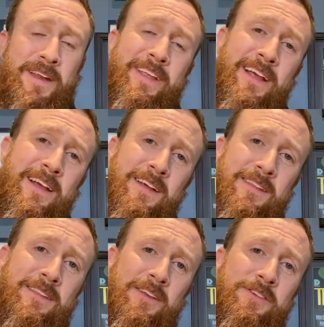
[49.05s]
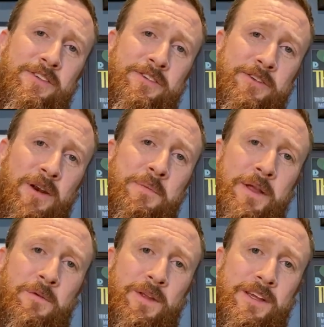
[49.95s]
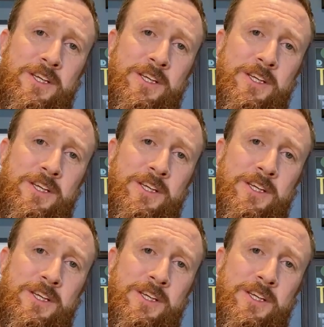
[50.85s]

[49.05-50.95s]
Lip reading: And I think this sermon really